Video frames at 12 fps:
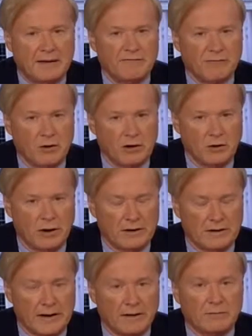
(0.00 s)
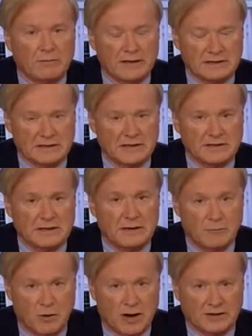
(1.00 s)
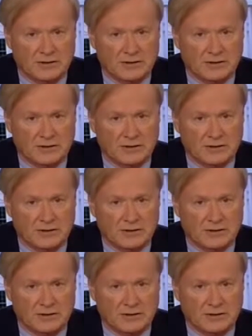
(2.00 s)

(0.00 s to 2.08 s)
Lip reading: down in Fort Lauderdale. Let's listen and